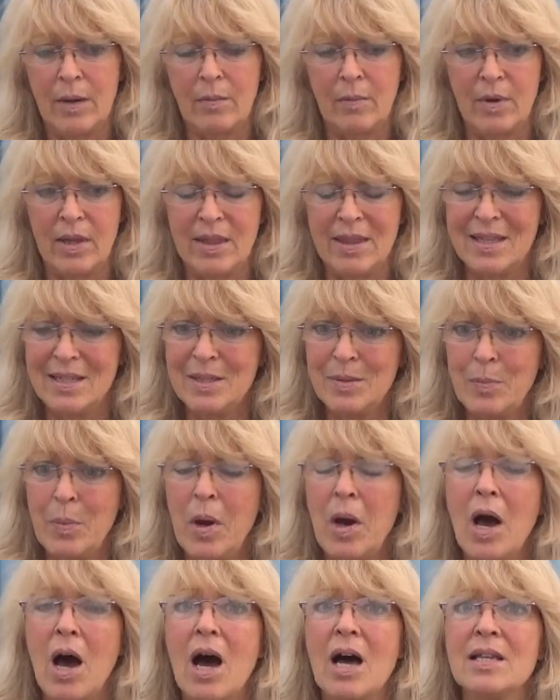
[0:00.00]
with this
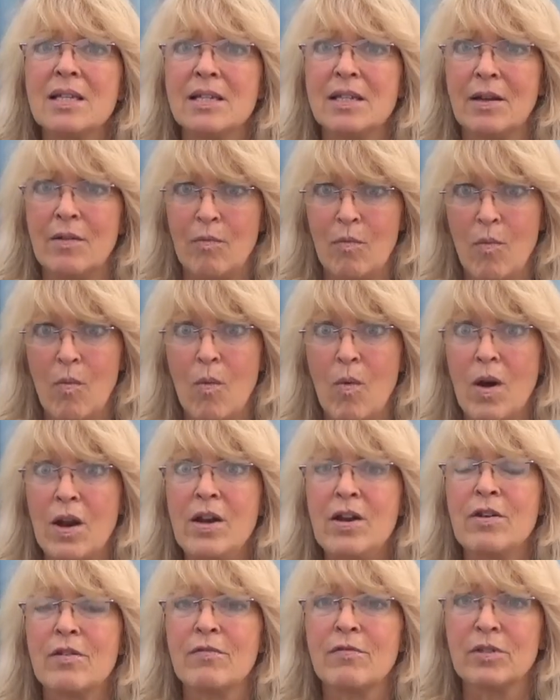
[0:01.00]
positive,
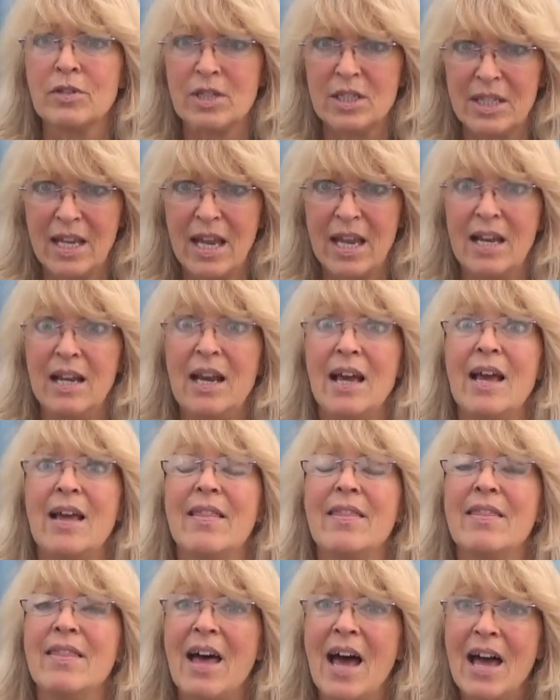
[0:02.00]
wonderful state,
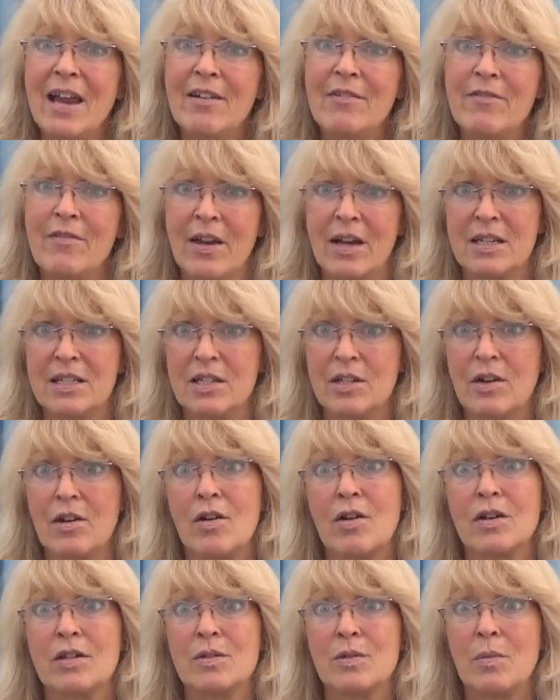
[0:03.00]
that affected
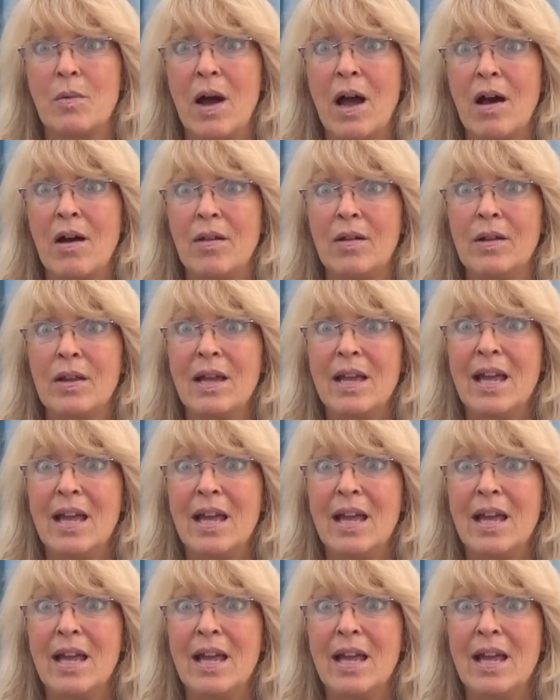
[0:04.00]
her as well.